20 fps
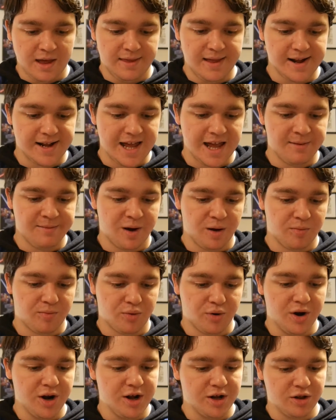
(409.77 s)
that came out
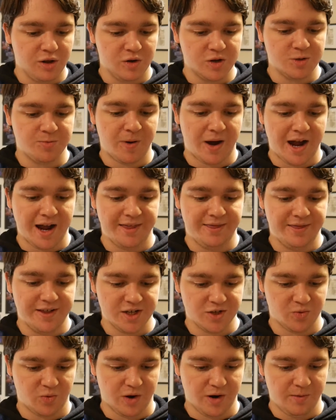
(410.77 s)
pretty close behind
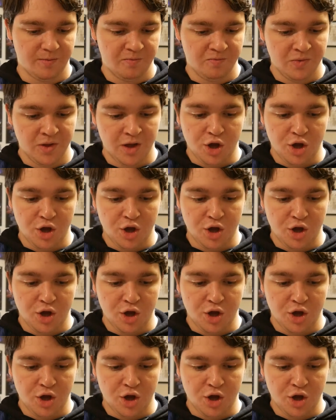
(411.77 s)
this one.